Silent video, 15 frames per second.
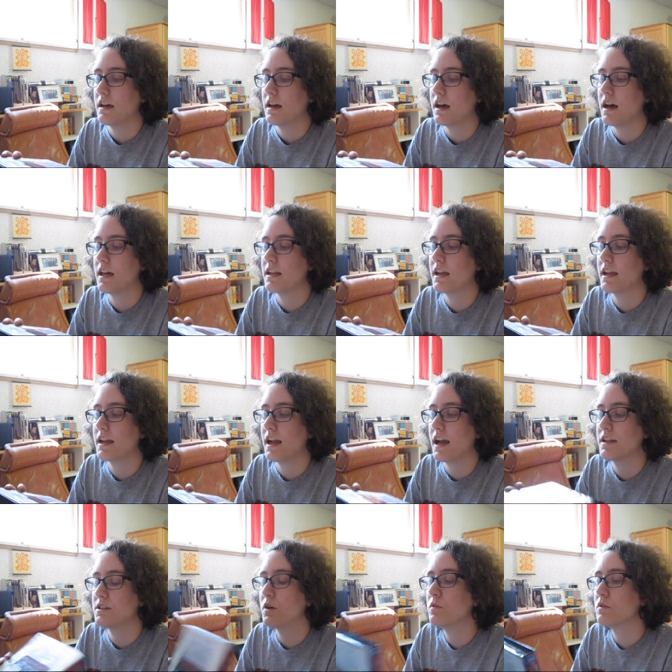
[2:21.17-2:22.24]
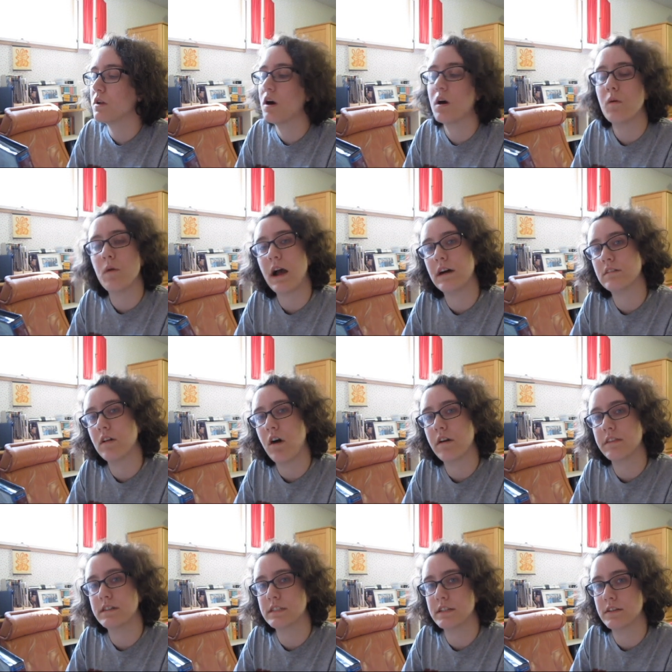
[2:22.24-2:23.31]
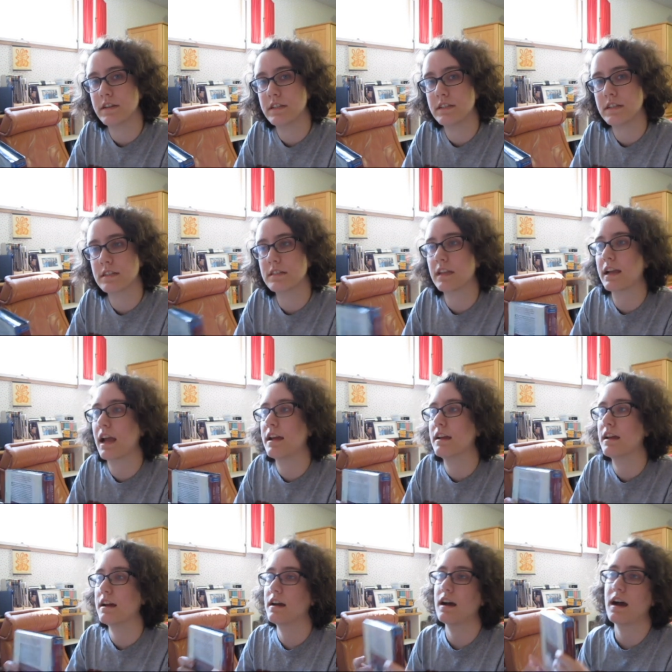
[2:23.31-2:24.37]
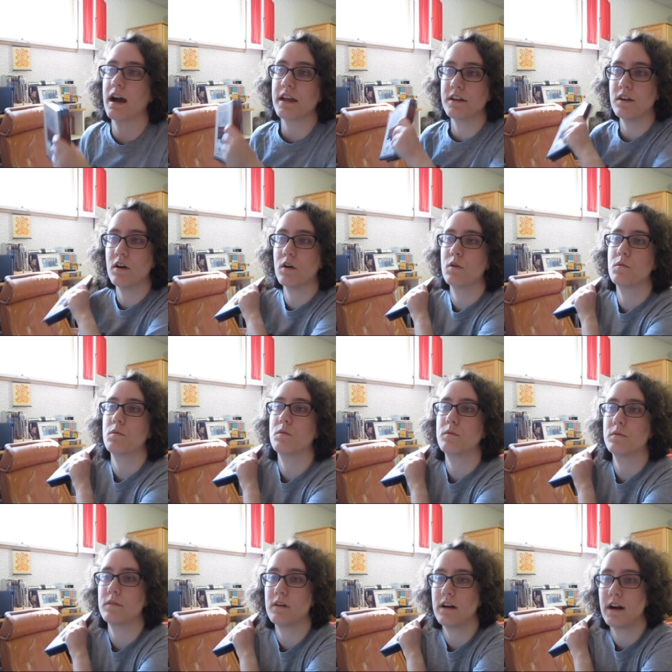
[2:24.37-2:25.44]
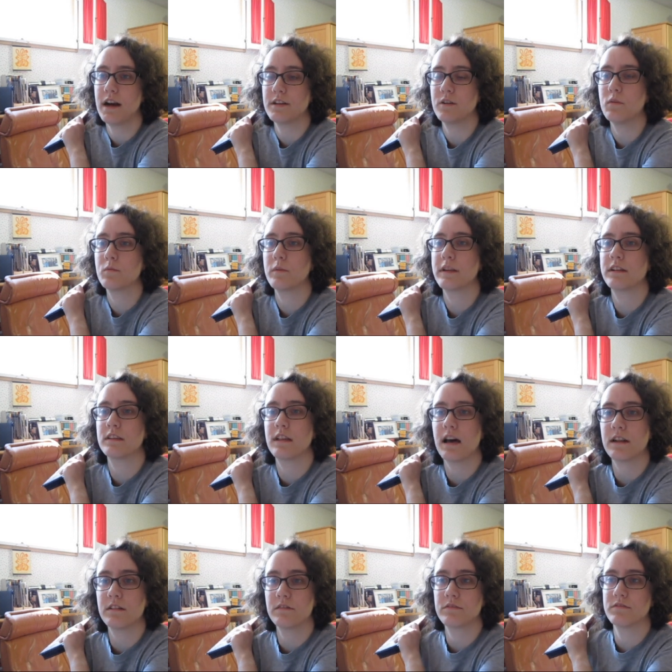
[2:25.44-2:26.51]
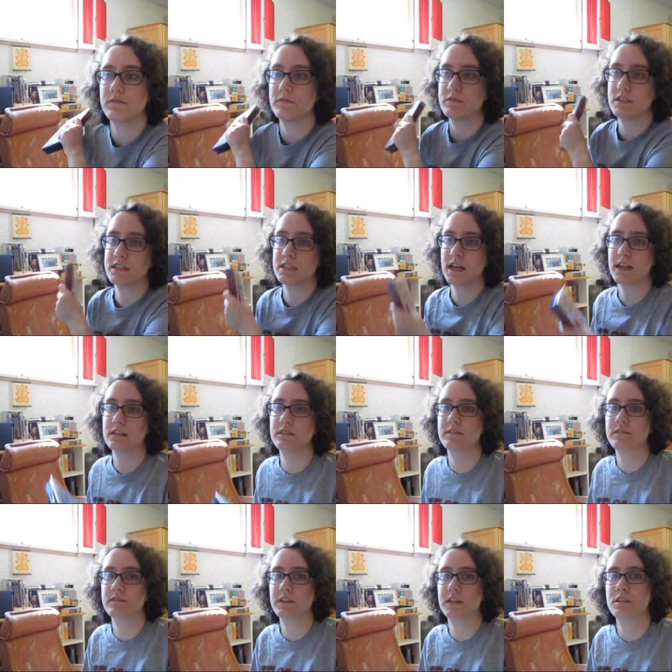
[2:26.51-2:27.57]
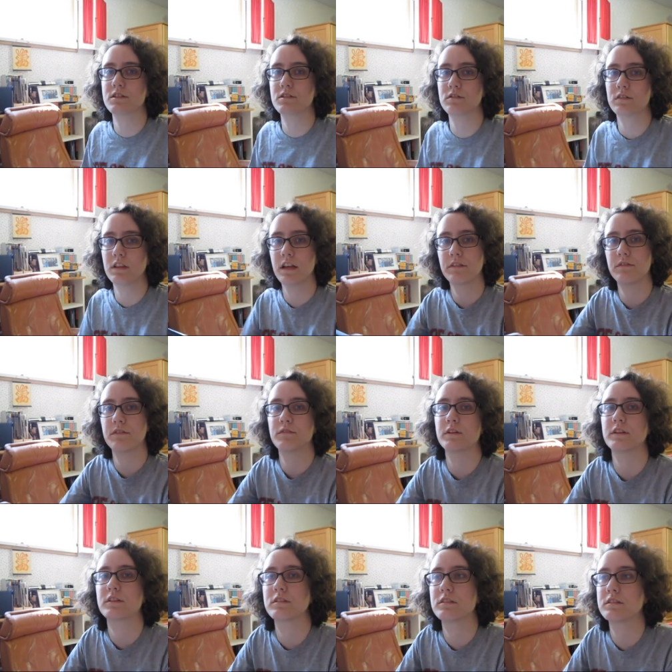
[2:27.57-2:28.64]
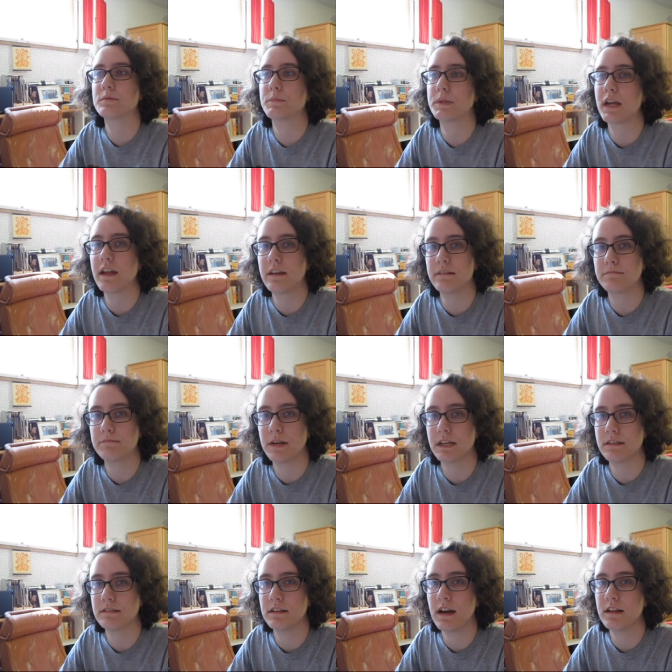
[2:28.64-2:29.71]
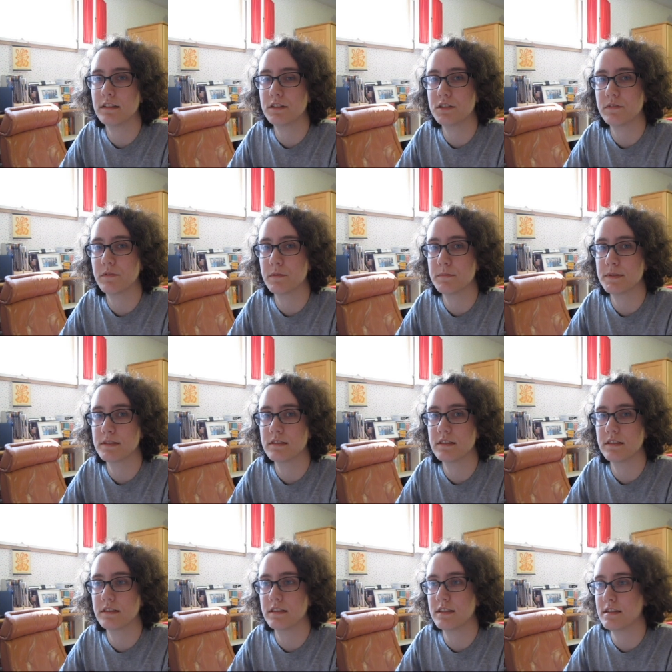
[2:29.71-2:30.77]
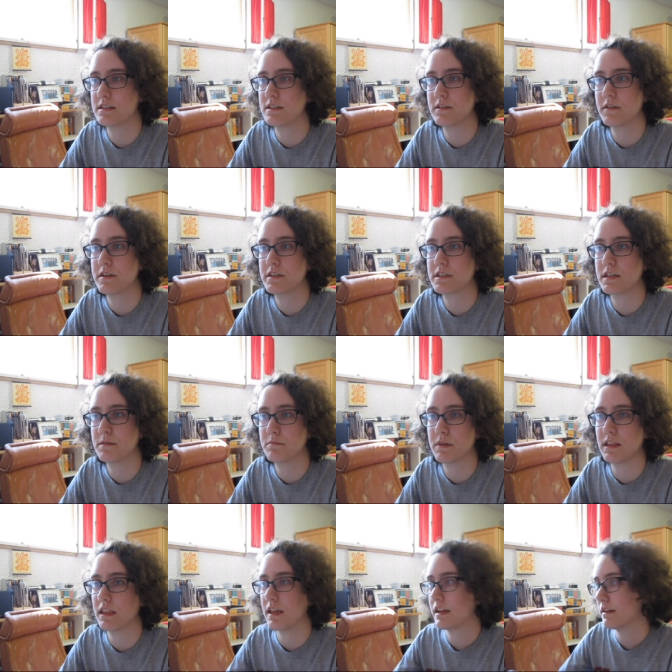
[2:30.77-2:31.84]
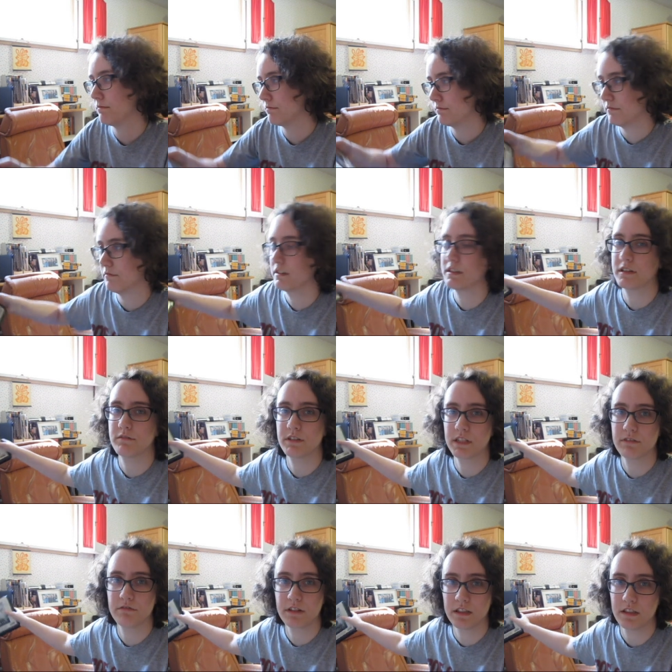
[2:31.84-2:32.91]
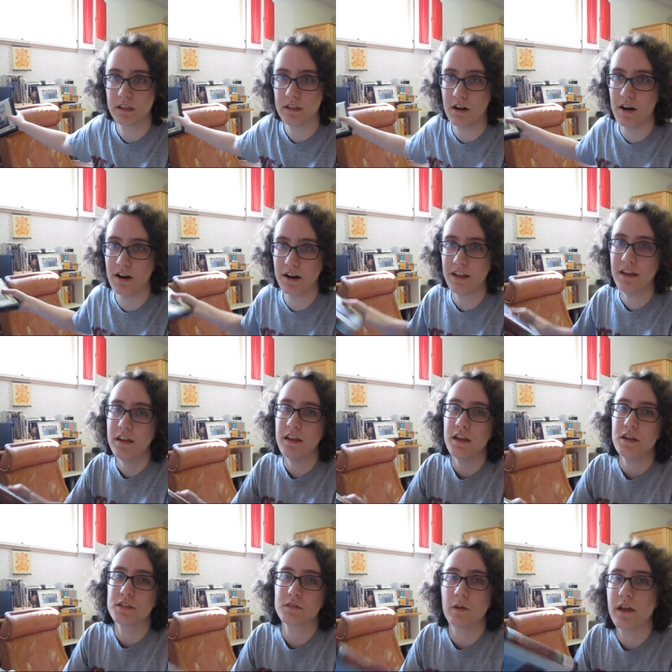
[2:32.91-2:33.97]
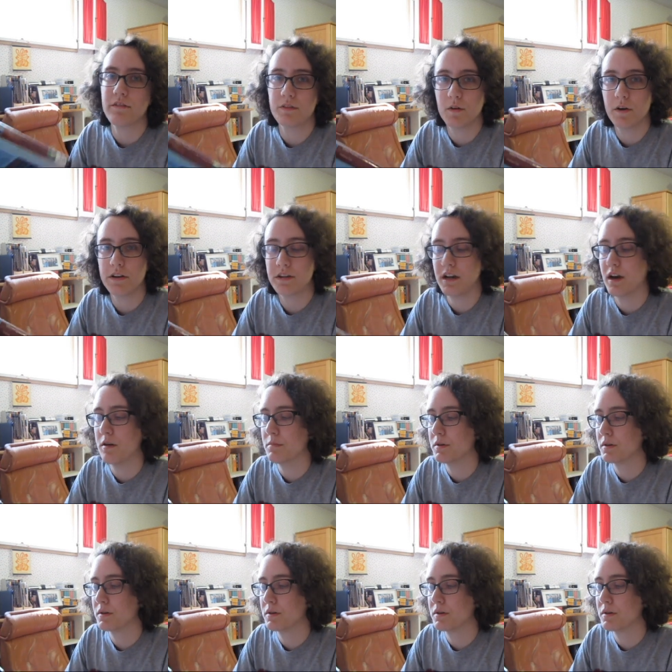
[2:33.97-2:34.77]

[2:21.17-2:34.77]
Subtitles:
I don't know how long the series is. Like, I know I don't read a lot of detective fiction or a lot of thrillers, but my knowledge of them is that these series can be, like, really, really, really long. So I have no idea how